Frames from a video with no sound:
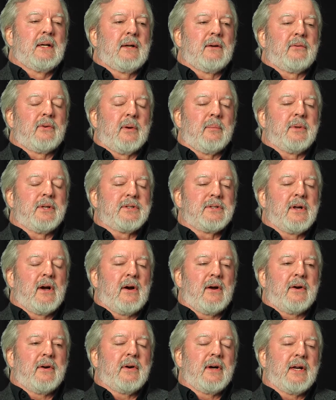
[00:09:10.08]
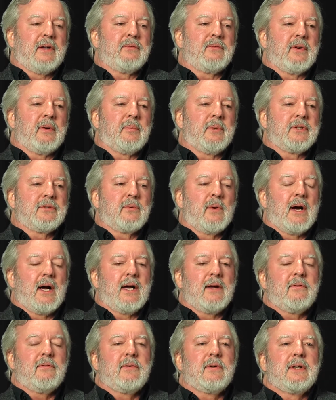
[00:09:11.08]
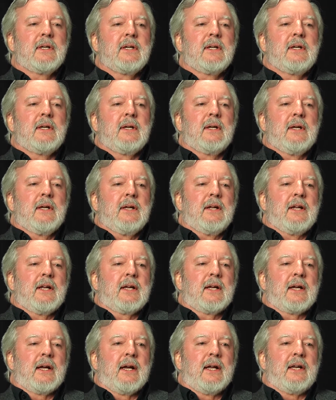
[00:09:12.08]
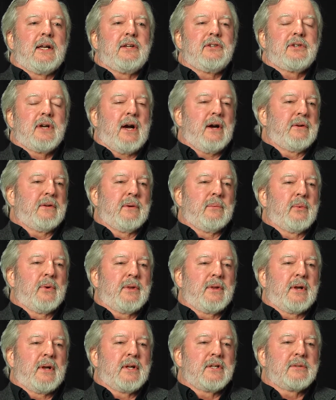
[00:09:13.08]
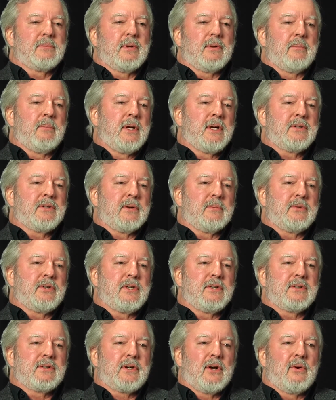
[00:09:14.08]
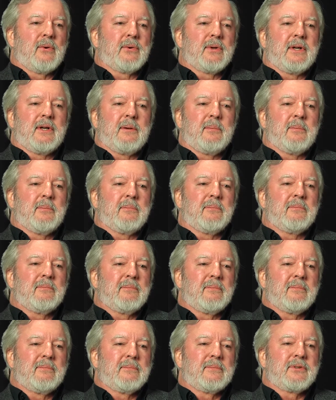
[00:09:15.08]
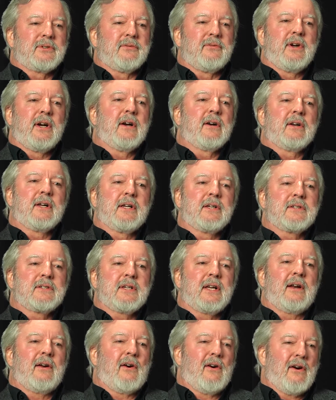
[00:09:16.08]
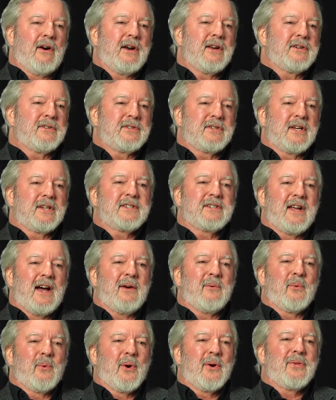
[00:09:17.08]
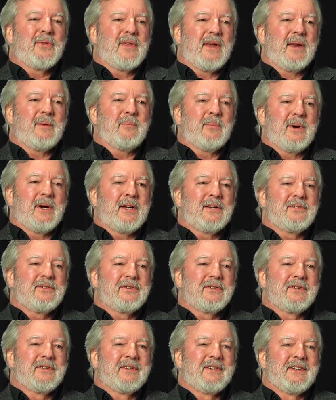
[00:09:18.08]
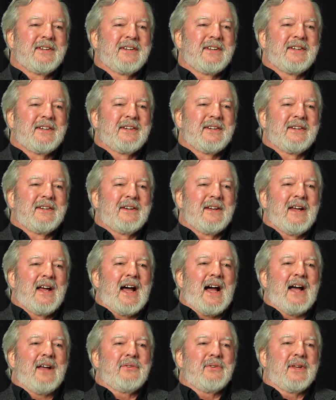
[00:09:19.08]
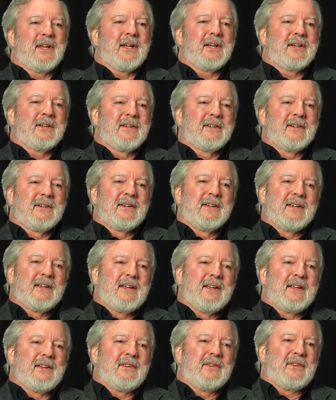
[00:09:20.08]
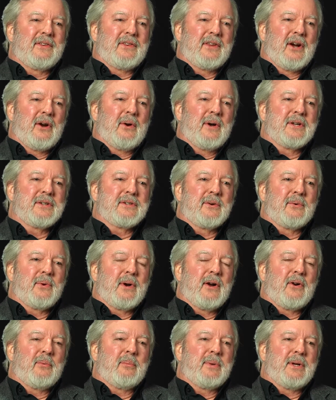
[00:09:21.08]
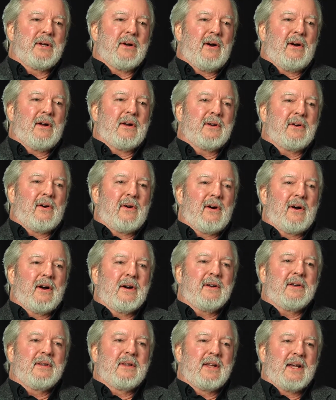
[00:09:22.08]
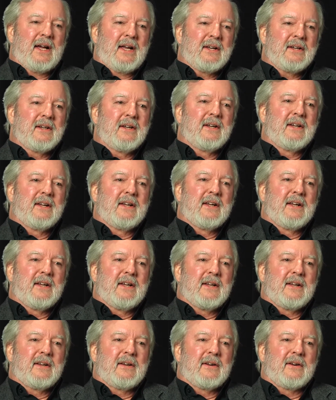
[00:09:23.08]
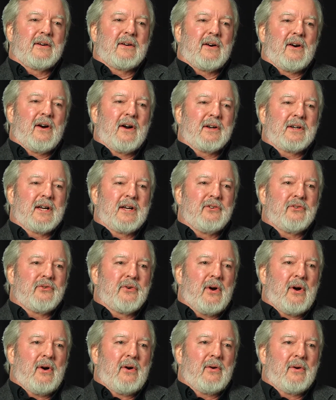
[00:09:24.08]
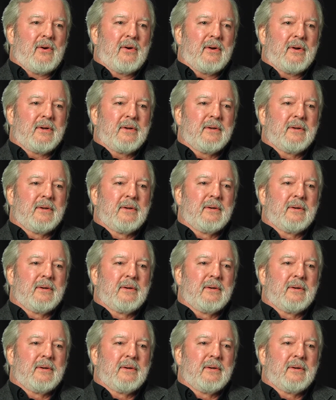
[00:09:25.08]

from his daughter and from his wife. And he shared them with Elizabeth Bishop. She scolded him severely and said, art is just not worth that much. I think there is a realm beyond art that art can draw on,